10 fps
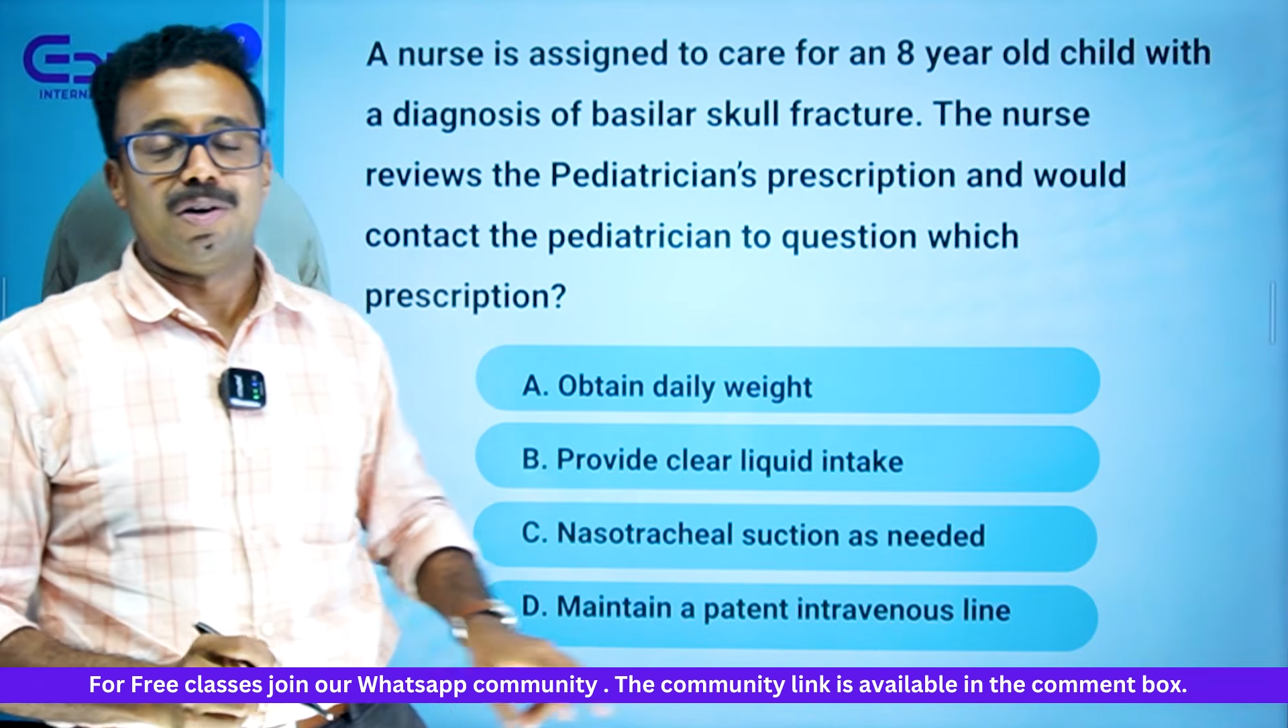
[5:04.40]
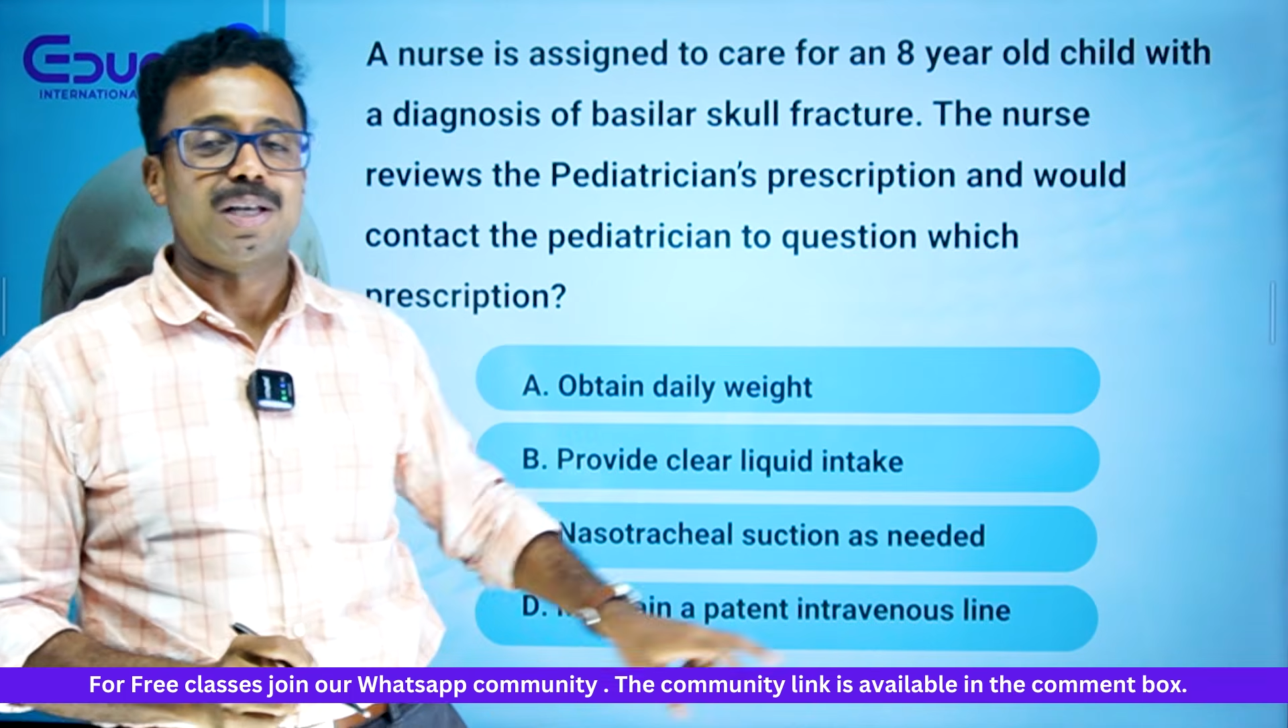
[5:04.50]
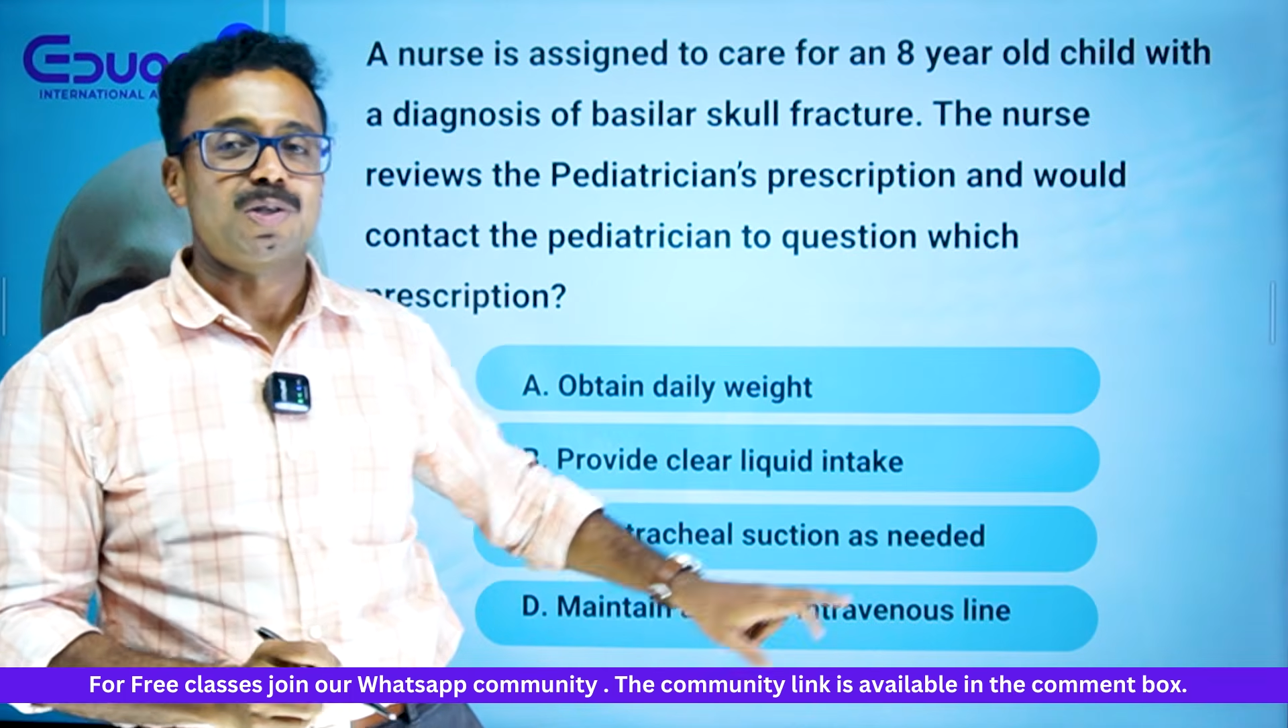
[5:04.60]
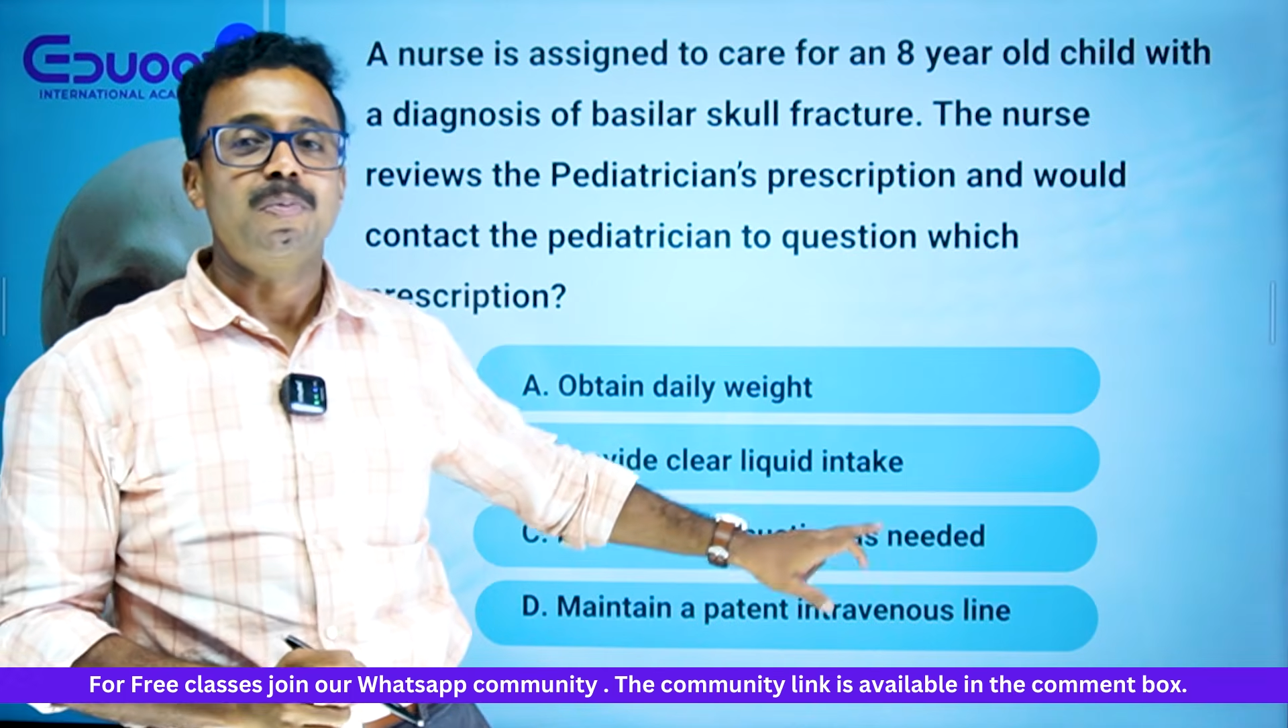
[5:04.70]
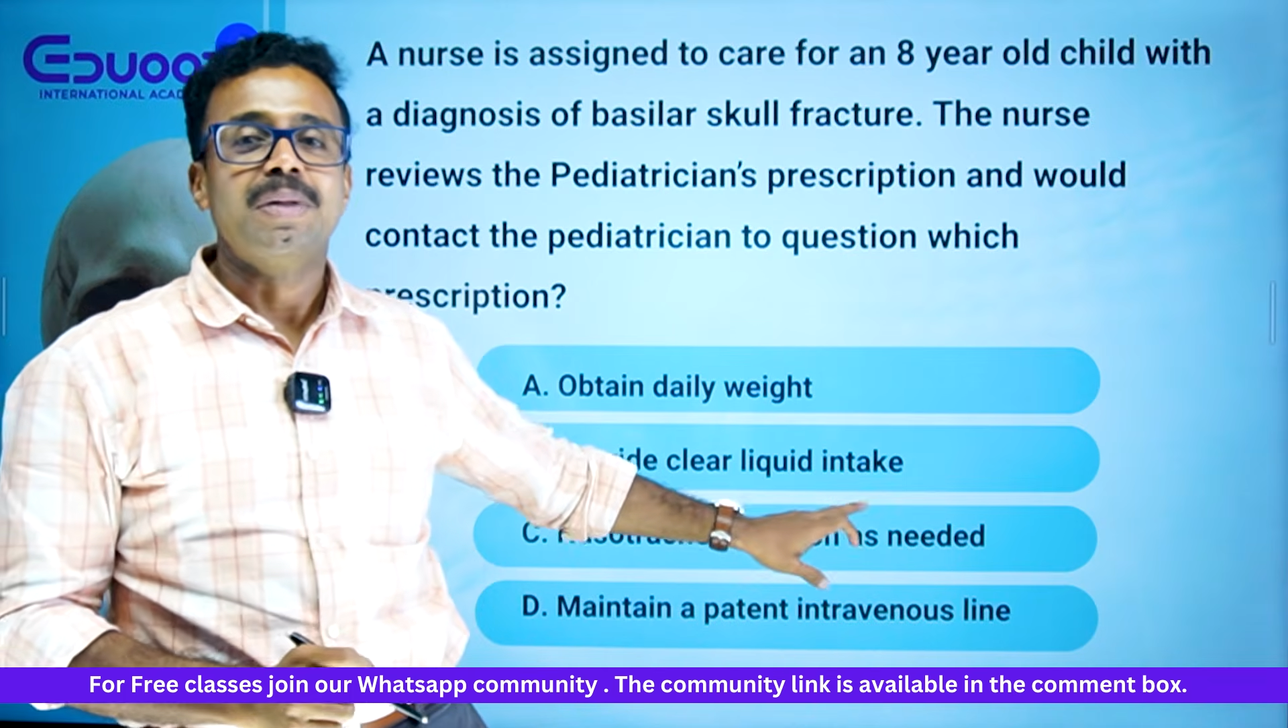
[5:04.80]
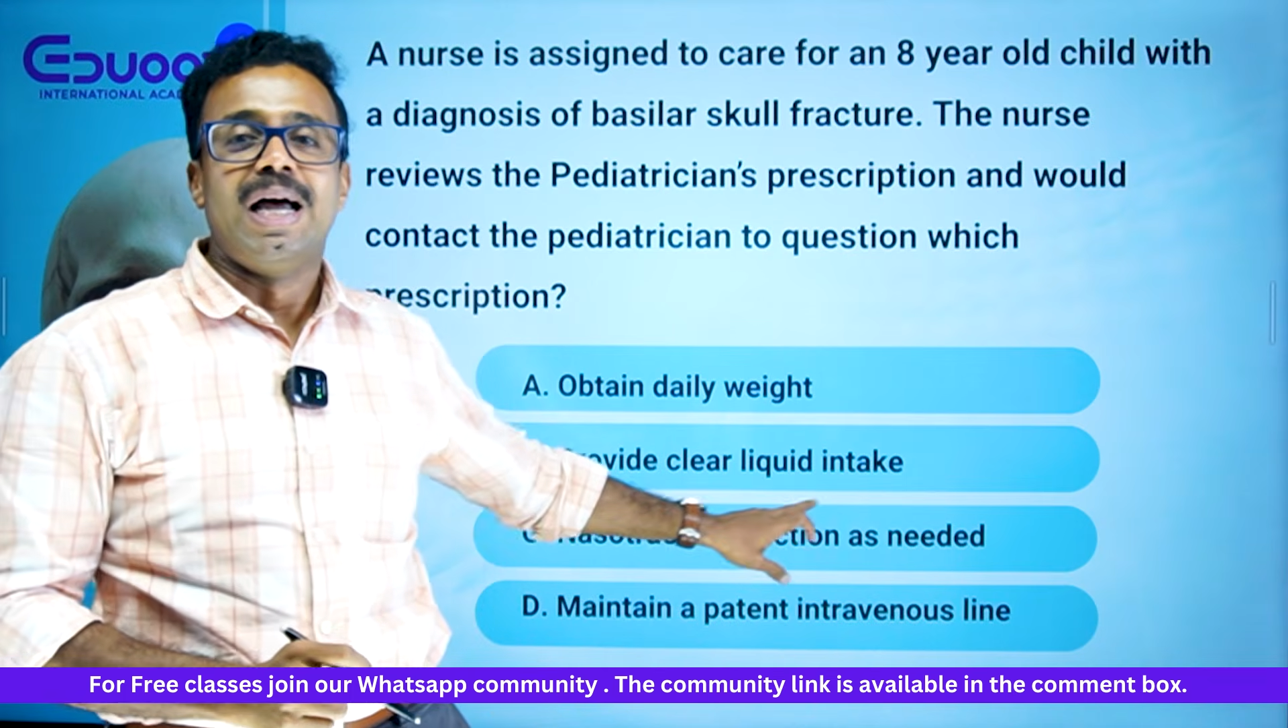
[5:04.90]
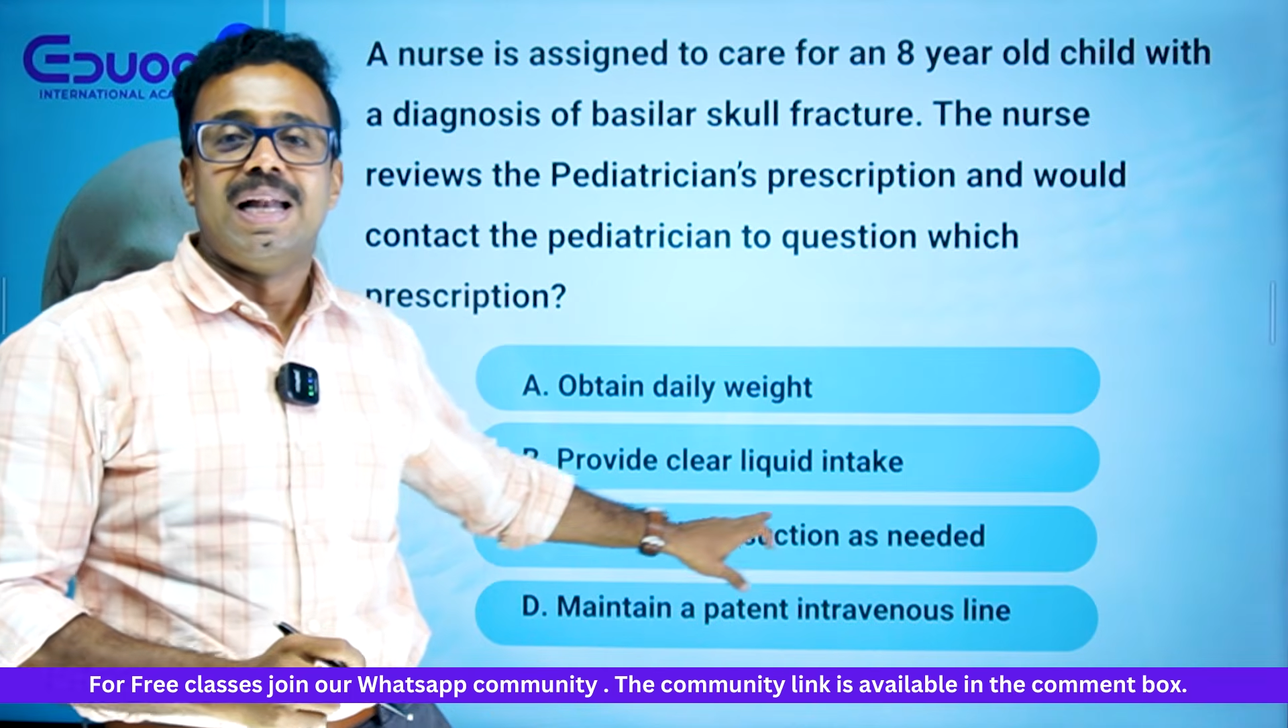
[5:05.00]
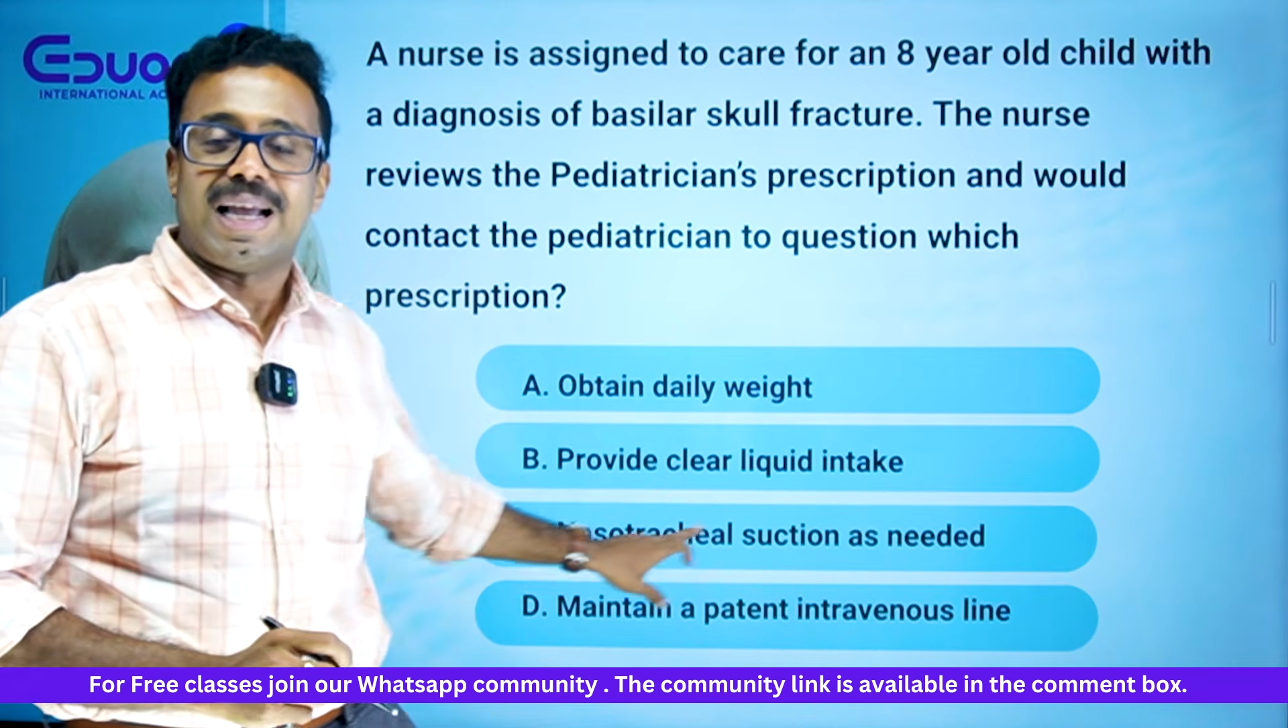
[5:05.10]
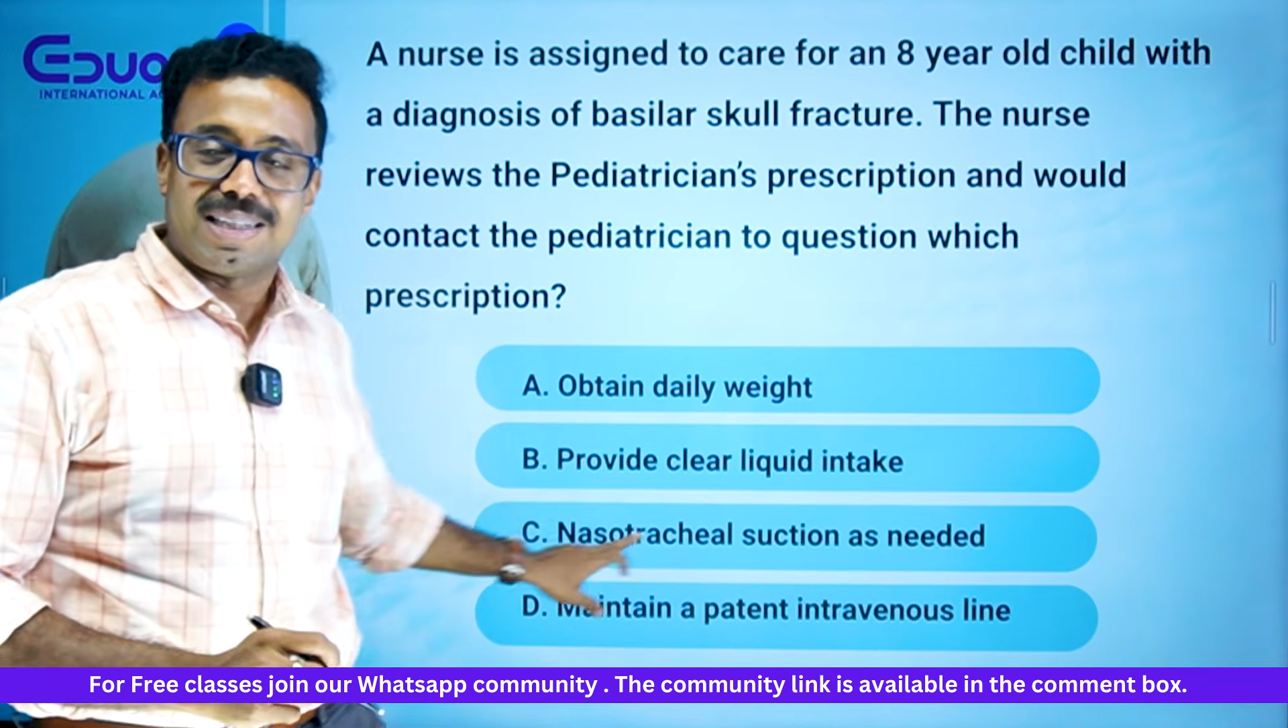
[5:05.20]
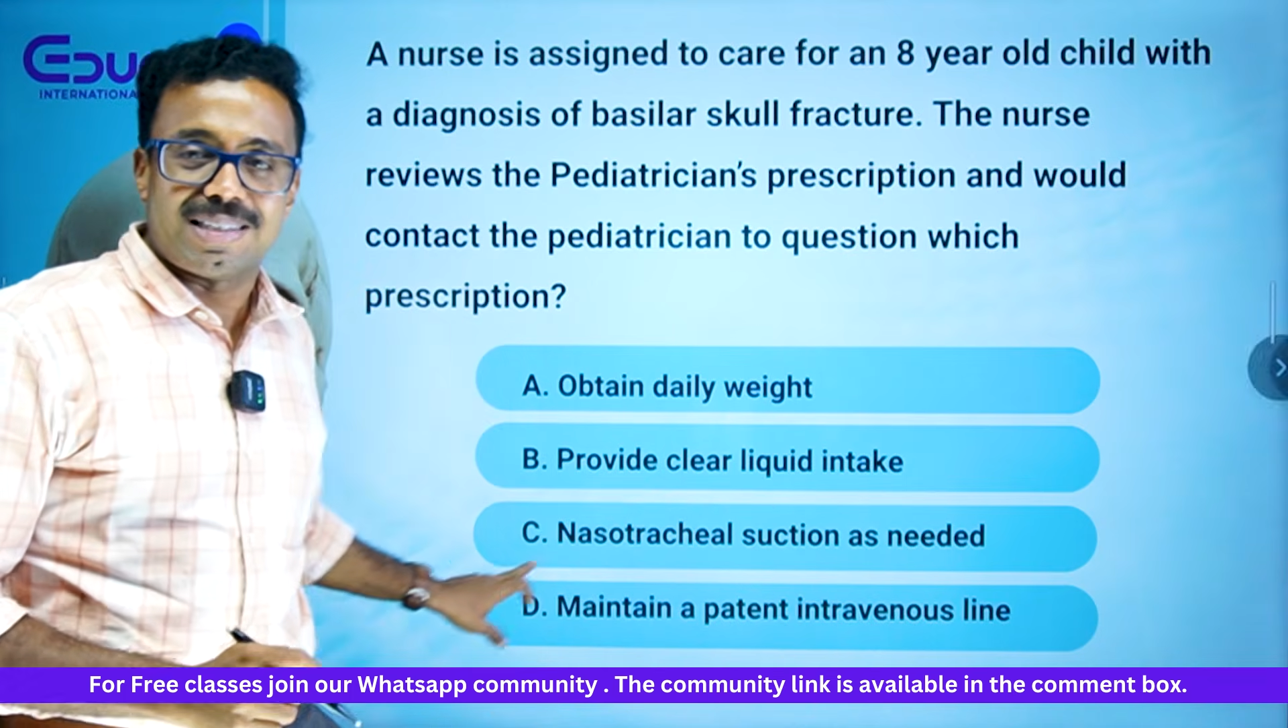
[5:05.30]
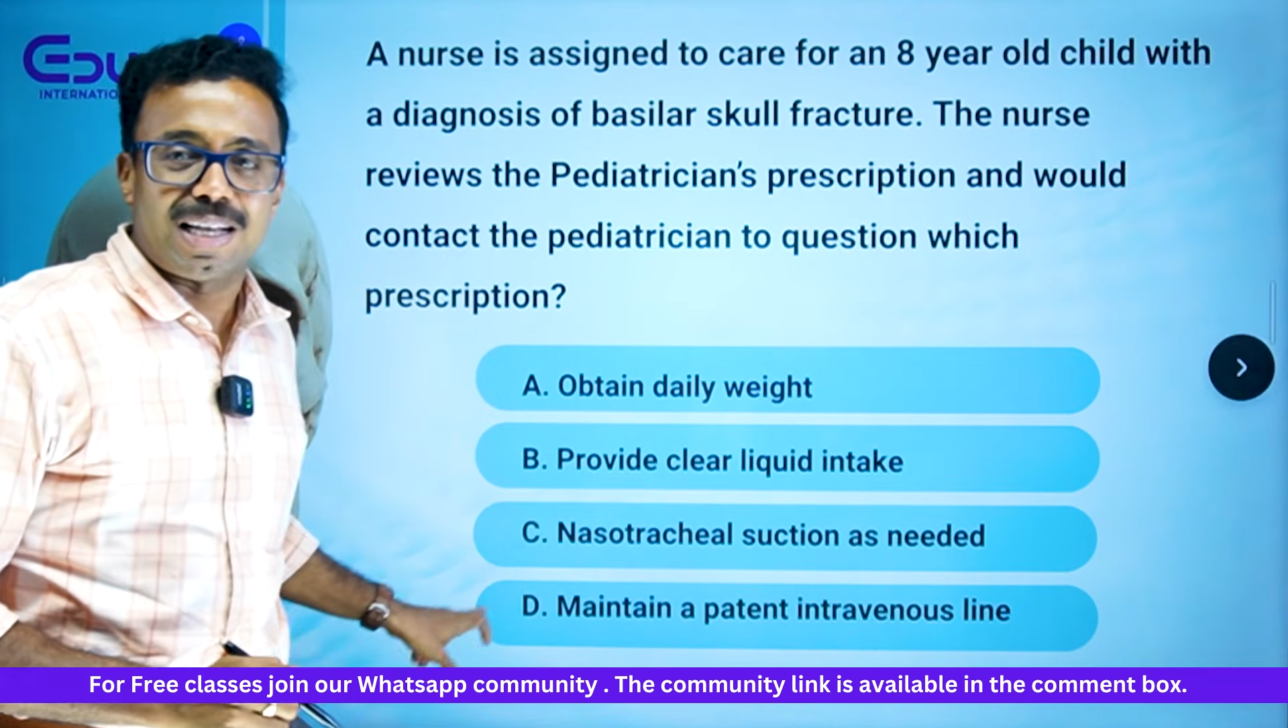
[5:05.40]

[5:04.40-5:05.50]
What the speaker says: Okay, so like this,